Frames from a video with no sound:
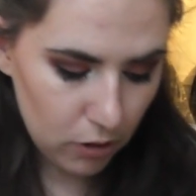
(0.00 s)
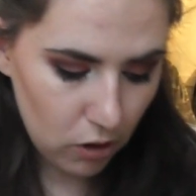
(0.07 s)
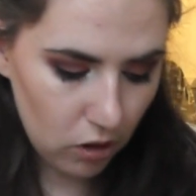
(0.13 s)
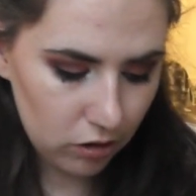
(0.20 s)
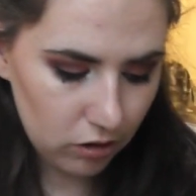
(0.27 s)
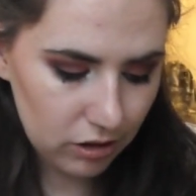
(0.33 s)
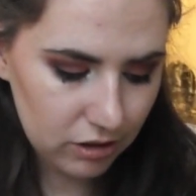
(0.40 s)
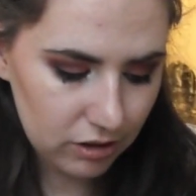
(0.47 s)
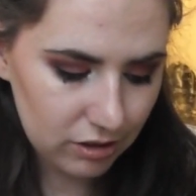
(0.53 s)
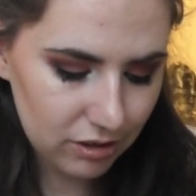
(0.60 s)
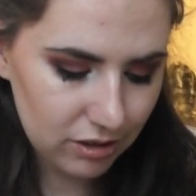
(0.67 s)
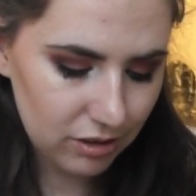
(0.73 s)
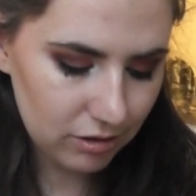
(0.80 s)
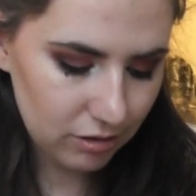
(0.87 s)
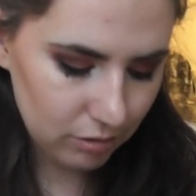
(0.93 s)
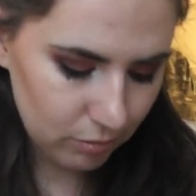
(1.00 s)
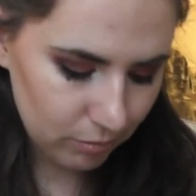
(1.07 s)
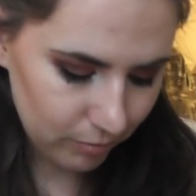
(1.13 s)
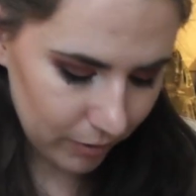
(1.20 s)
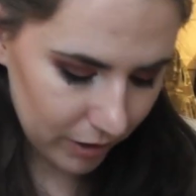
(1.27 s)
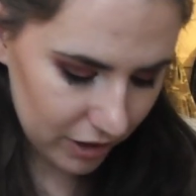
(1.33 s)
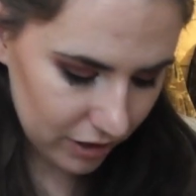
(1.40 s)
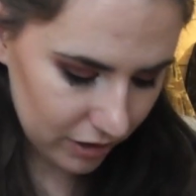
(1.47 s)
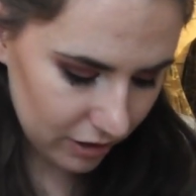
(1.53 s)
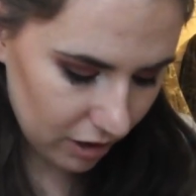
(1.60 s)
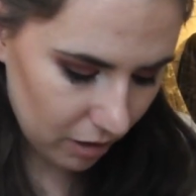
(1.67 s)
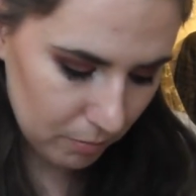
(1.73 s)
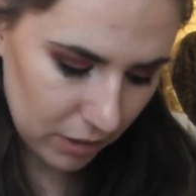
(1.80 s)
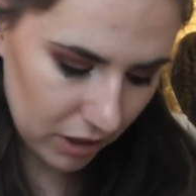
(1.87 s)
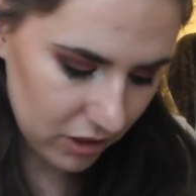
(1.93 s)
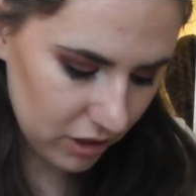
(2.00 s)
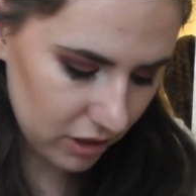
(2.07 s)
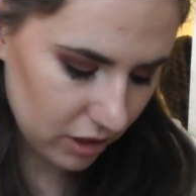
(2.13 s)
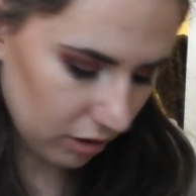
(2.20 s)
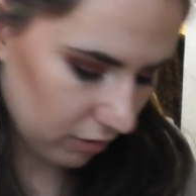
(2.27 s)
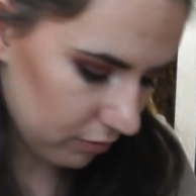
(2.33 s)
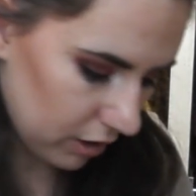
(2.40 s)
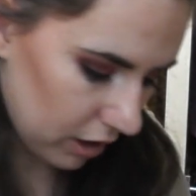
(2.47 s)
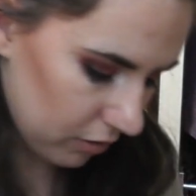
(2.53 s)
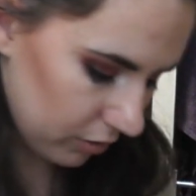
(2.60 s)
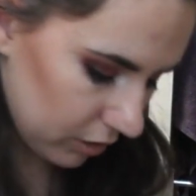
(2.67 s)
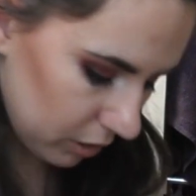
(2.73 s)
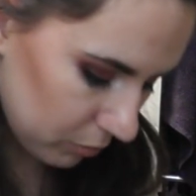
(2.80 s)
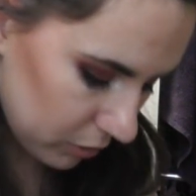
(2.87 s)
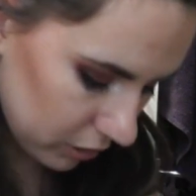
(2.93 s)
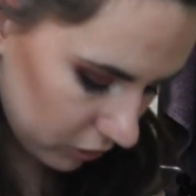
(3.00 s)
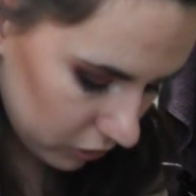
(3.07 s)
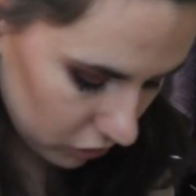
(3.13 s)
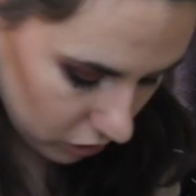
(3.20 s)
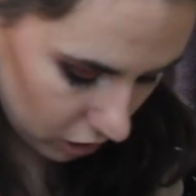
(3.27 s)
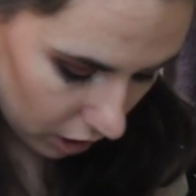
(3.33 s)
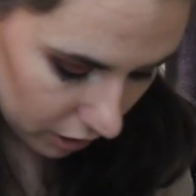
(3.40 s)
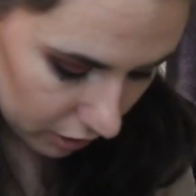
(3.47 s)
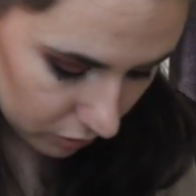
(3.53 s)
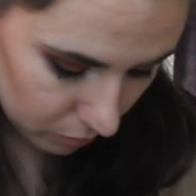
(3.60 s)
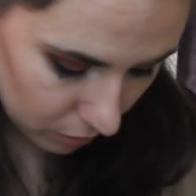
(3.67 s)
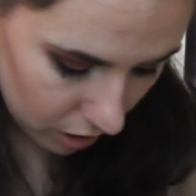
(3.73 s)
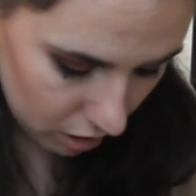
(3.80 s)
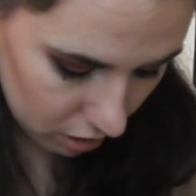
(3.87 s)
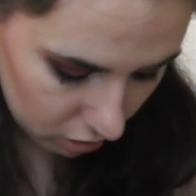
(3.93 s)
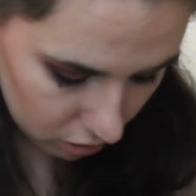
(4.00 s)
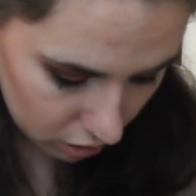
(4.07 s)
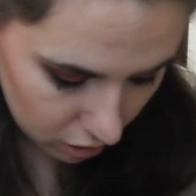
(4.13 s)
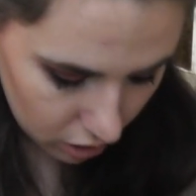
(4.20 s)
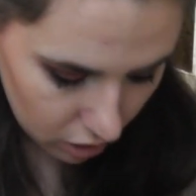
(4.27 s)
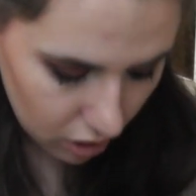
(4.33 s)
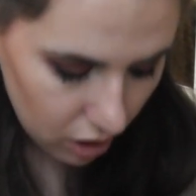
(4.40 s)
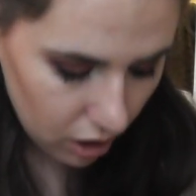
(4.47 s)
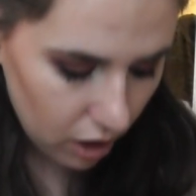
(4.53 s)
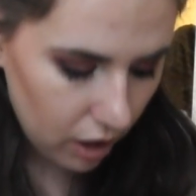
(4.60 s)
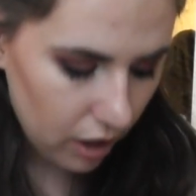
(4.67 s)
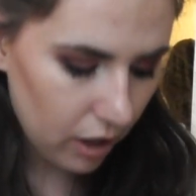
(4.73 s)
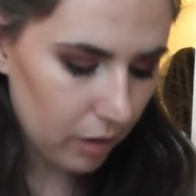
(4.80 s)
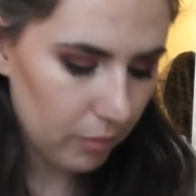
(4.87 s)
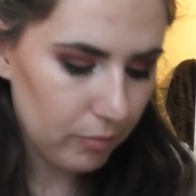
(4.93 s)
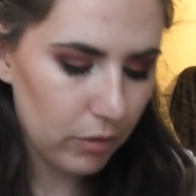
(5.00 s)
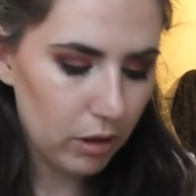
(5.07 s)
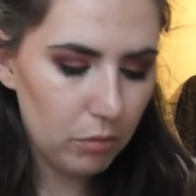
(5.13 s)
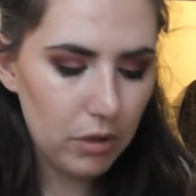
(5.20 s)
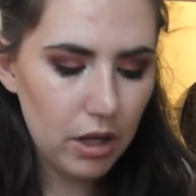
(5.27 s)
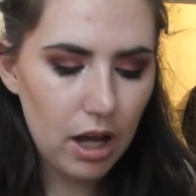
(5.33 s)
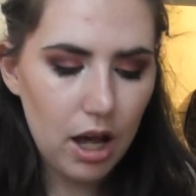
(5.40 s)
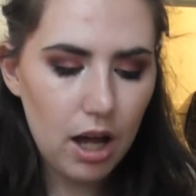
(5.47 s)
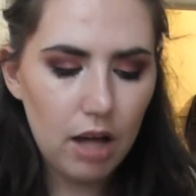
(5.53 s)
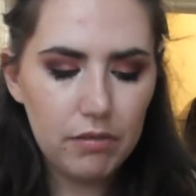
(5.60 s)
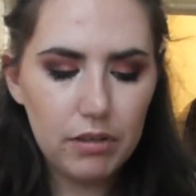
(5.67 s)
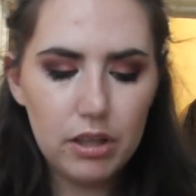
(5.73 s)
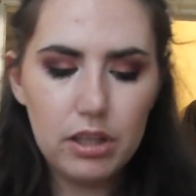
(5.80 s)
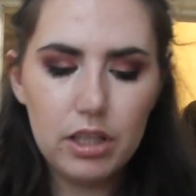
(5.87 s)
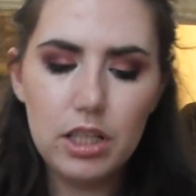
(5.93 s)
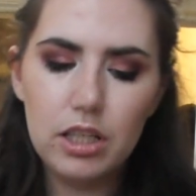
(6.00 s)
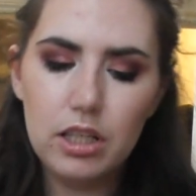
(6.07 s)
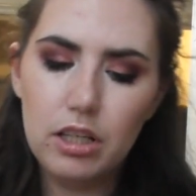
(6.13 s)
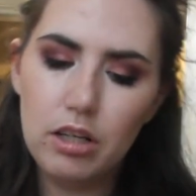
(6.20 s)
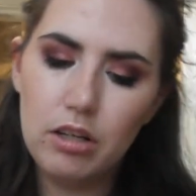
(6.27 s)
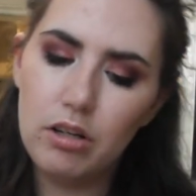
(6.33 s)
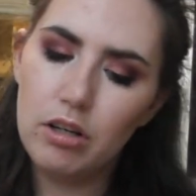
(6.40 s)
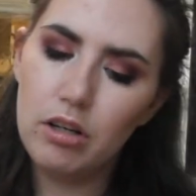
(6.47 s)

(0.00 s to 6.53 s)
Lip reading: box, which is a bunch of stuff that I really wanted to try as well. We have the